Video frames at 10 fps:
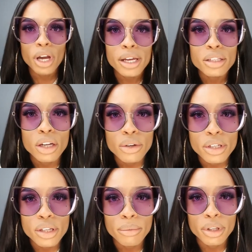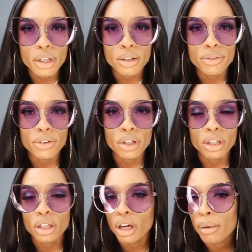You guys noticed something
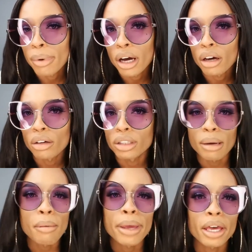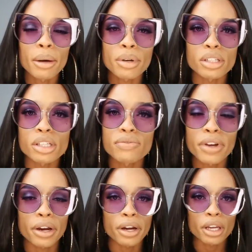different about, not my makeup, because it's
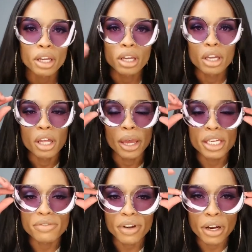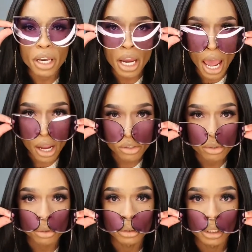very, like, it's very
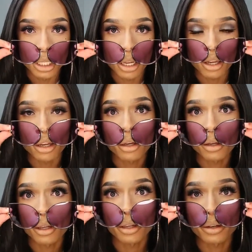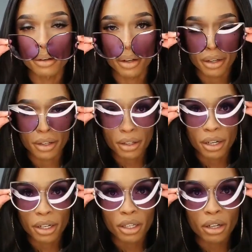natural today. Okay, I
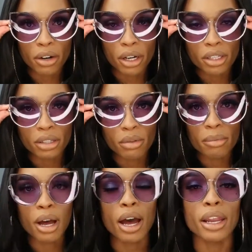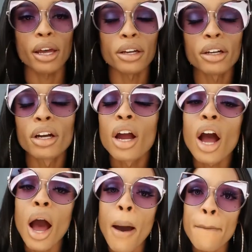didn't get crazy with my eyeliner.
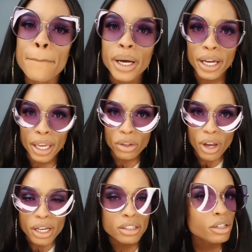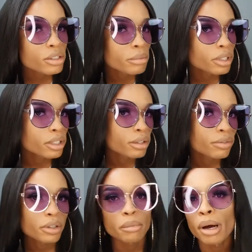But can you guys tell something
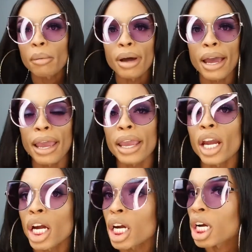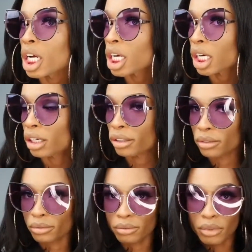different about my hair?
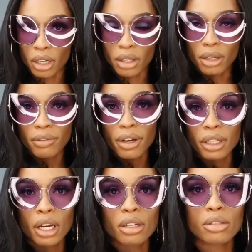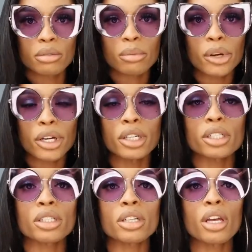Other than the fact that I need some new
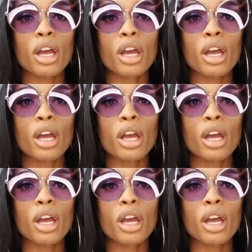braids.